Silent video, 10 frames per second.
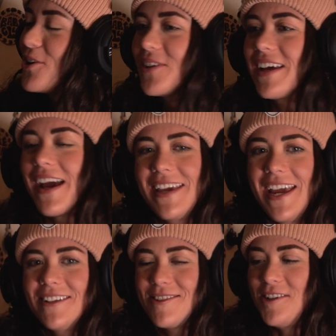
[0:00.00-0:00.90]
You're like, I
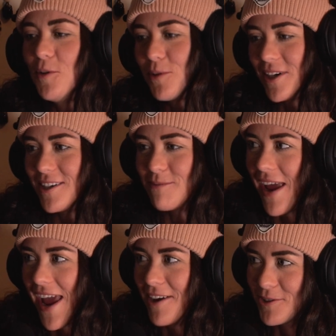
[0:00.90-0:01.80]
can't snowboard because
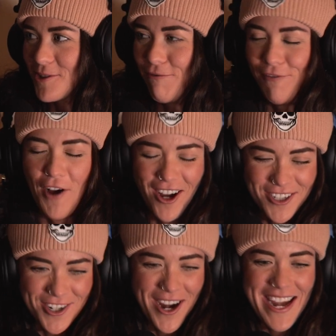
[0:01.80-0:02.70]
my ankle's
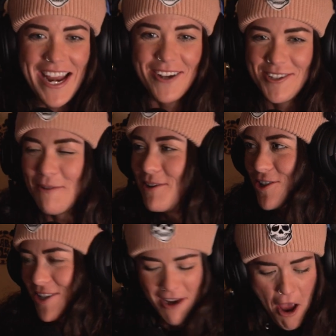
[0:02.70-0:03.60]
fucked right now, so I'm going
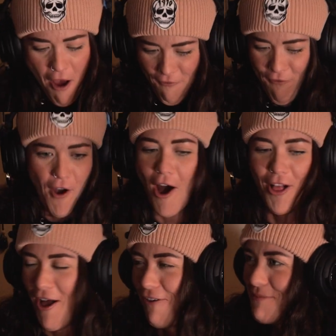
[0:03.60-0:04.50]
to just
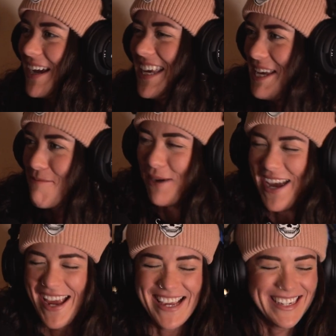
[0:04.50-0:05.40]
fall off my
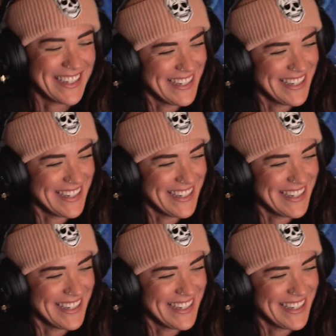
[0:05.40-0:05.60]
e-bike.